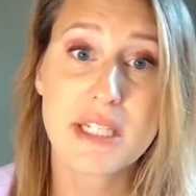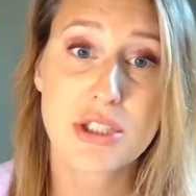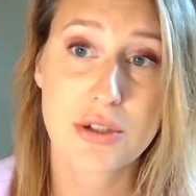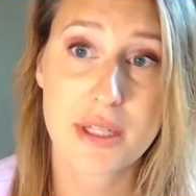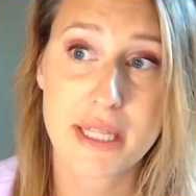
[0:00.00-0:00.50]

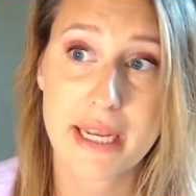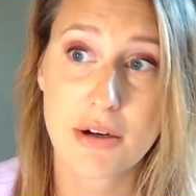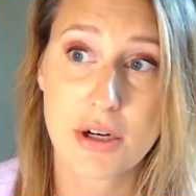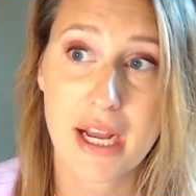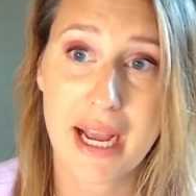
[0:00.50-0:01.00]
sure that they
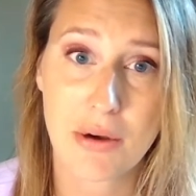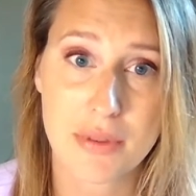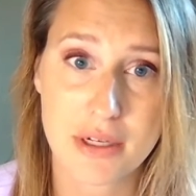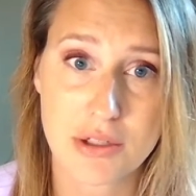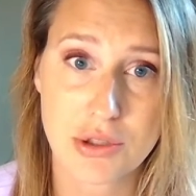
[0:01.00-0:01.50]
are not out
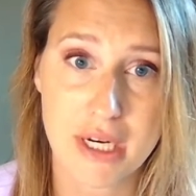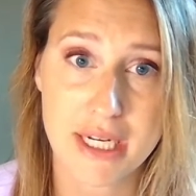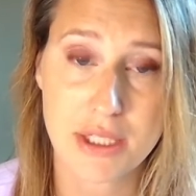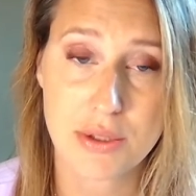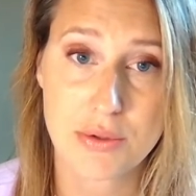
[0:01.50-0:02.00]
there
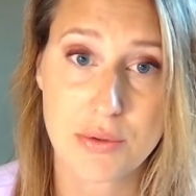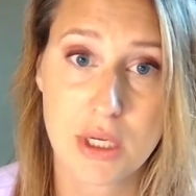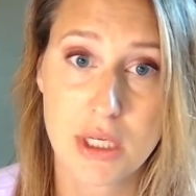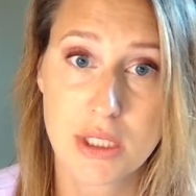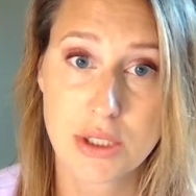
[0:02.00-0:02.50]
trying to
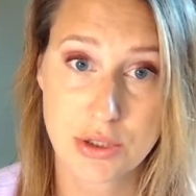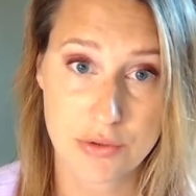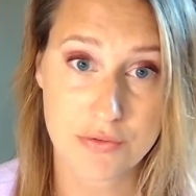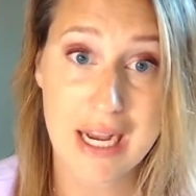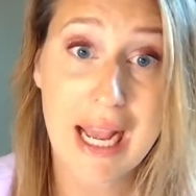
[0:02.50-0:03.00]

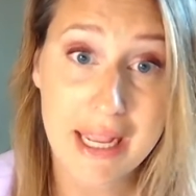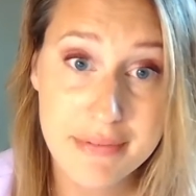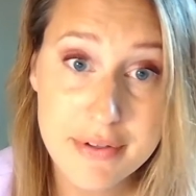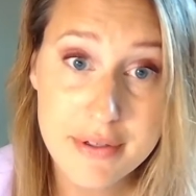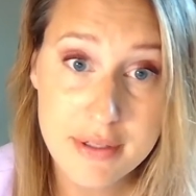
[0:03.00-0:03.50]

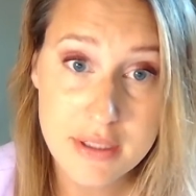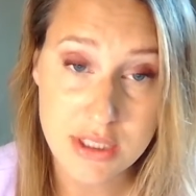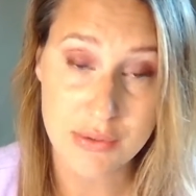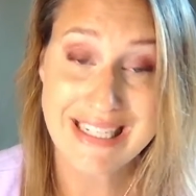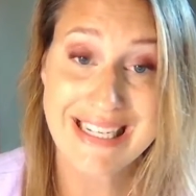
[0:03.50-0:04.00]
survive
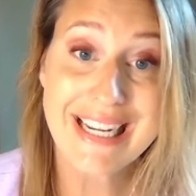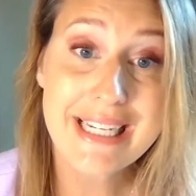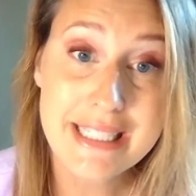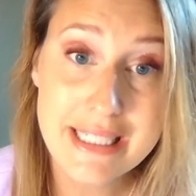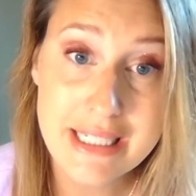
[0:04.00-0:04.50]
to
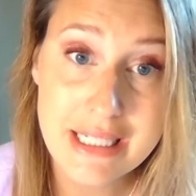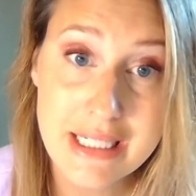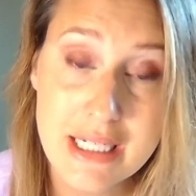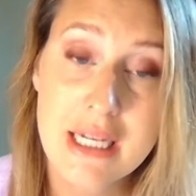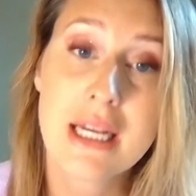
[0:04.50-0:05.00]
eat,
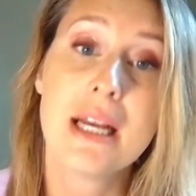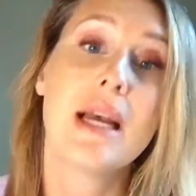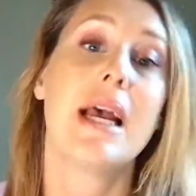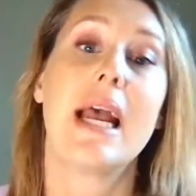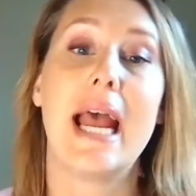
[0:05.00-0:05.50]

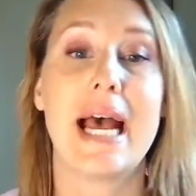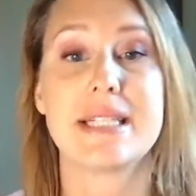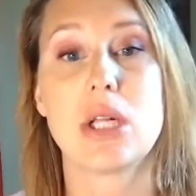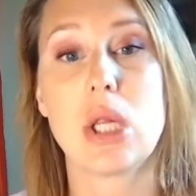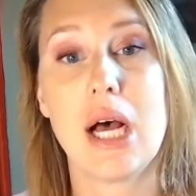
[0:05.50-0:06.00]
it has
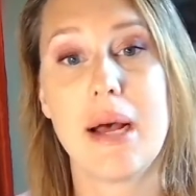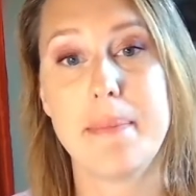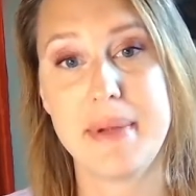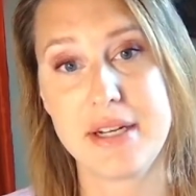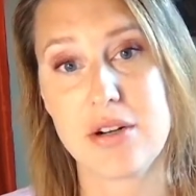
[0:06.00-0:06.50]
a
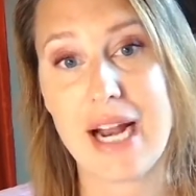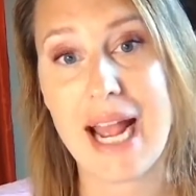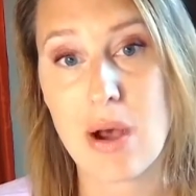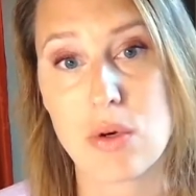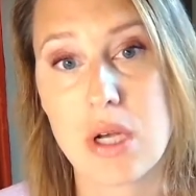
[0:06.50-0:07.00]
lot bigger
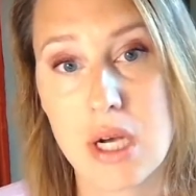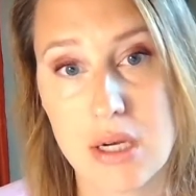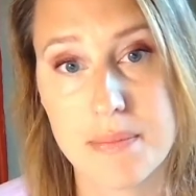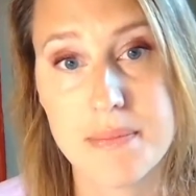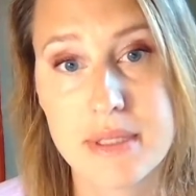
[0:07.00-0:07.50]

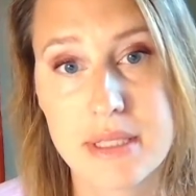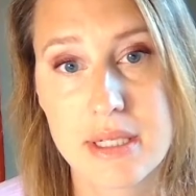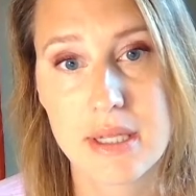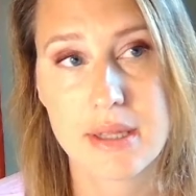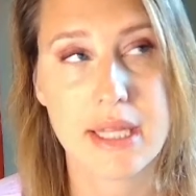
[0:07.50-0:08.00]
outcomes
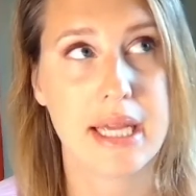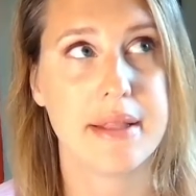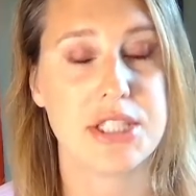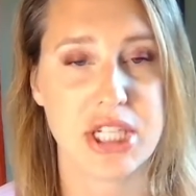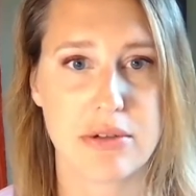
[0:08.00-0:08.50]
than
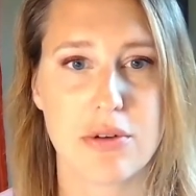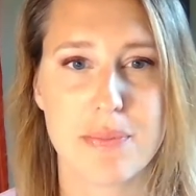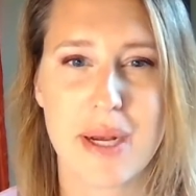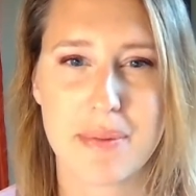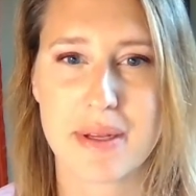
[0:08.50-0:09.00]
the general
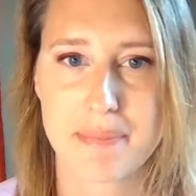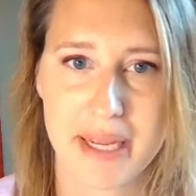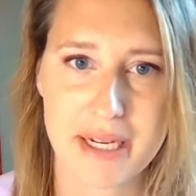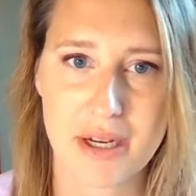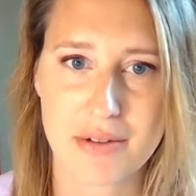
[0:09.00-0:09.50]
public
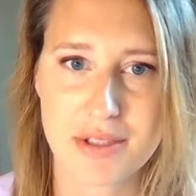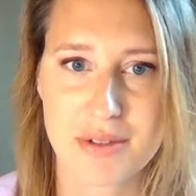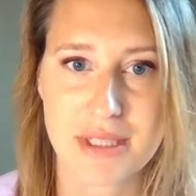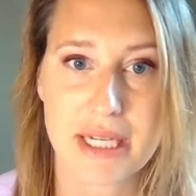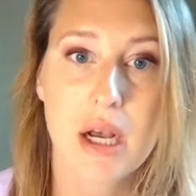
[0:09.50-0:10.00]
may know. So
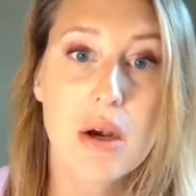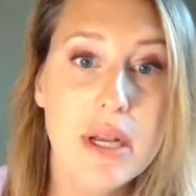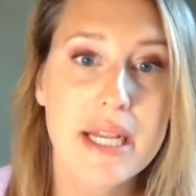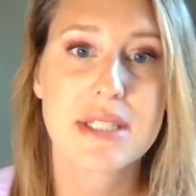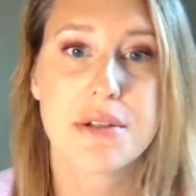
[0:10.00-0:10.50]
it's like,
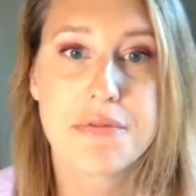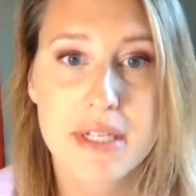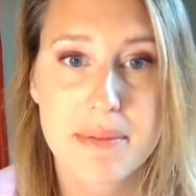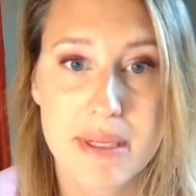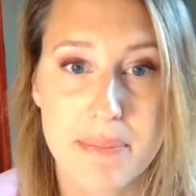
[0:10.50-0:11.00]
okay, so you
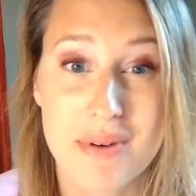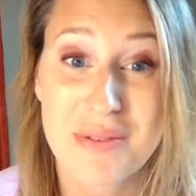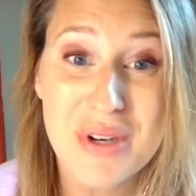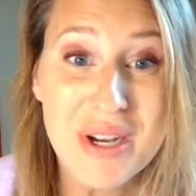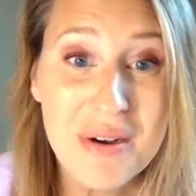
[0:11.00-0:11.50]
feed people.
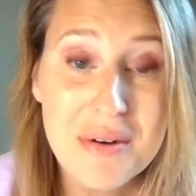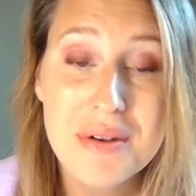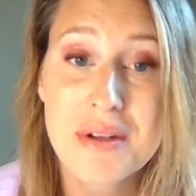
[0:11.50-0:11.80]
Well,